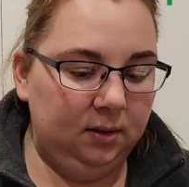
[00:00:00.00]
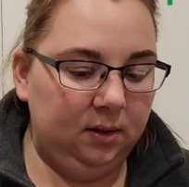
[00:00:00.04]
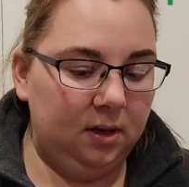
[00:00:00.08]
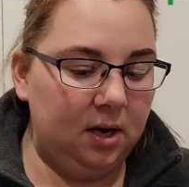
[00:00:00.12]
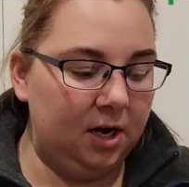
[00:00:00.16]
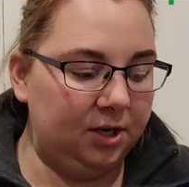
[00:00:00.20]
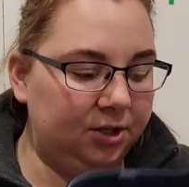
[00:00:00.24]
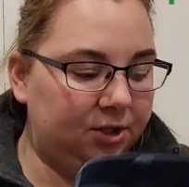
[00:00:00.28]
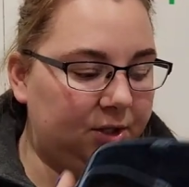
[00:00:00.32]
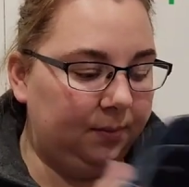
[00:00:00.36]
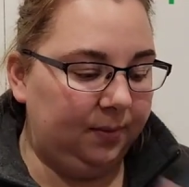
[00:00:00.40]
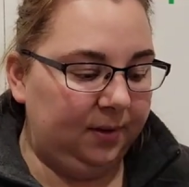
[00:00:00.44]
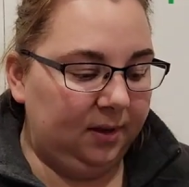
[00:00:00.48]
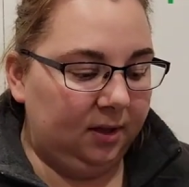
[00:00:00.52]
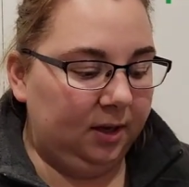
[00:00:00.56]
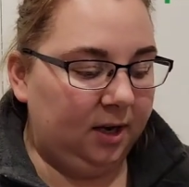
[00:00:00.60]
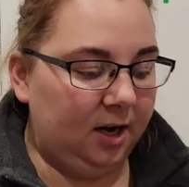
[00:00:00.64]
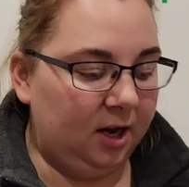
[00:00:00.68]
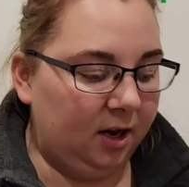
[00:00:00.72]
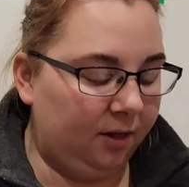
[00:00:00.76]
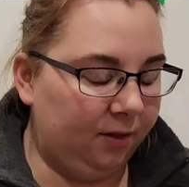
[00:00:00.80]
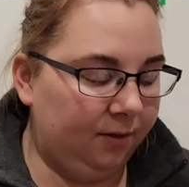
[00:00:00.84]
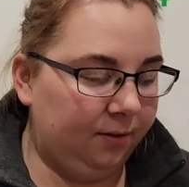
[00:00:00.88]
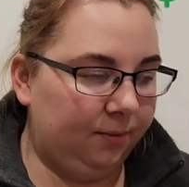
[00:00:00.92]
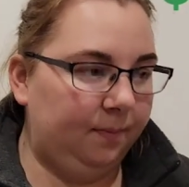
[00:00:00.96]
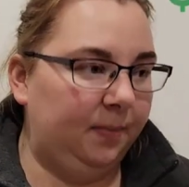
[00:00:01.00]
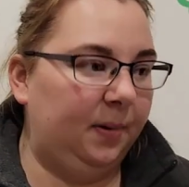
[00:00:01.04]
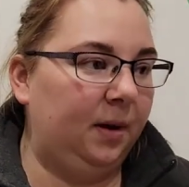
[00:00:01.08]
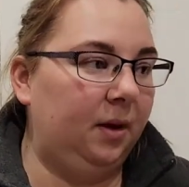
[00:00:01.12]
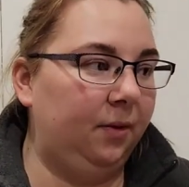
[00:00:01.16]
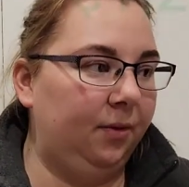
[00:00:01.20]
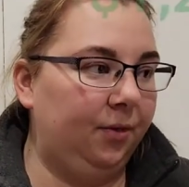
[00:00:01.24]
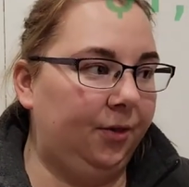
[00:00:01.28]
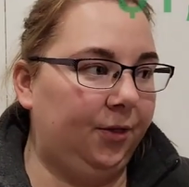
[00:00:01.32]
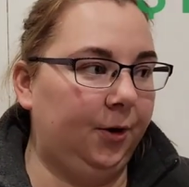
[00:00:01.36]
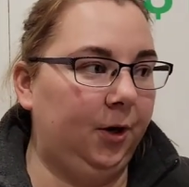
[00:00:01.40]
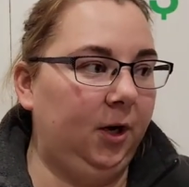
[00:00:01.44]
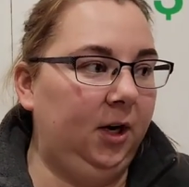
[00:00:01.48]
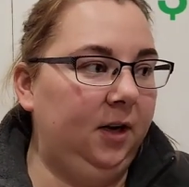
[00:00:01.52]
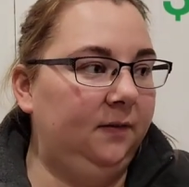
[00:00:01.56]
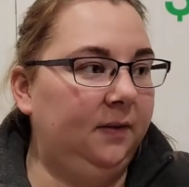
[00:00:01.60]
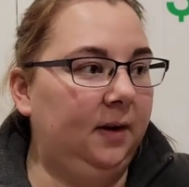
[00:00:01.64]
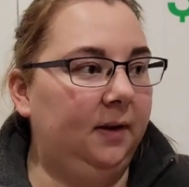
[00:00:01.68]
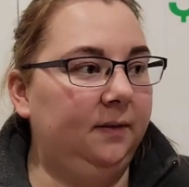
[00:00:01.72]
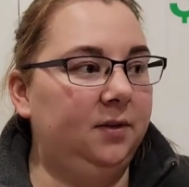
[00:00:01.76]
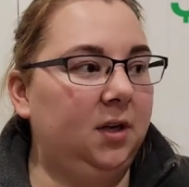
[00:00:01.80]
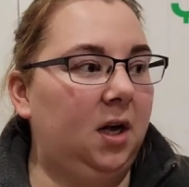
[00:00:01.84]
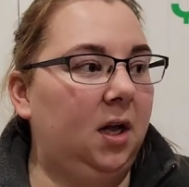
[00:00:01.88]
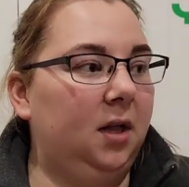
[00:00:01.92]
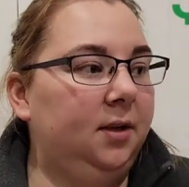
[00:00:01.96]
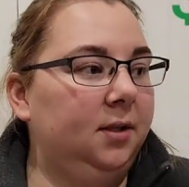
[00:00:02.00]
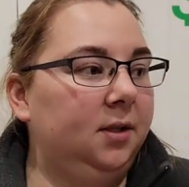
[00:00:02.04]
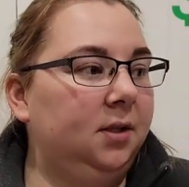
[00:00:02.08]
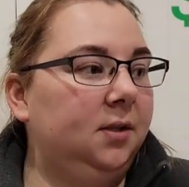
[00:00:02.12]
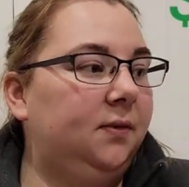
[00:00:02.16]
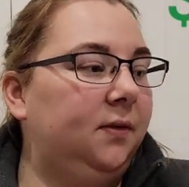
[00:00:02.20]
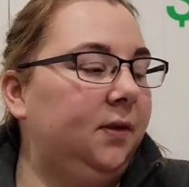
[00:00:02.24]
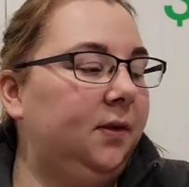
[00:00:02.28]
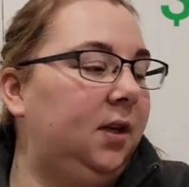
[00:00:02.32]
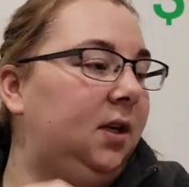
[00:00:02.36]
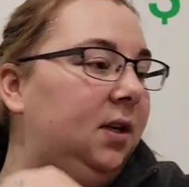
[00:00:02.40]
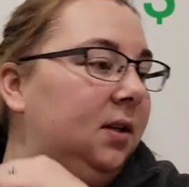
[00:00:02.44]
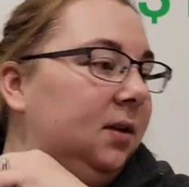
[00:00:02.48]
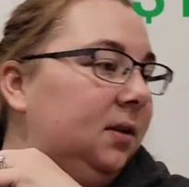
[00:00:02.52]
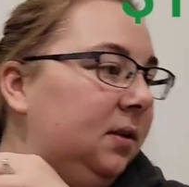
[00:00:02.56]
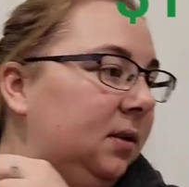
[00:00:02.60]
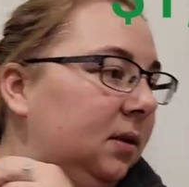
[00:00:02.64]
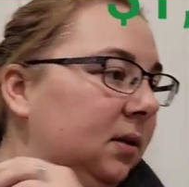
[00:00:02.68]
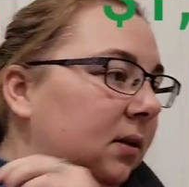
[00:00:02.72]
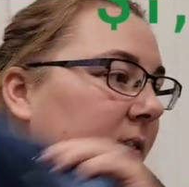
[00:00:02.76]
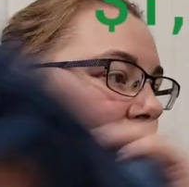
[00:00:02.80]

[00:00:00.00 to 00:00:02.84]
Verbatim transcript: I should be able to get about $35 for these.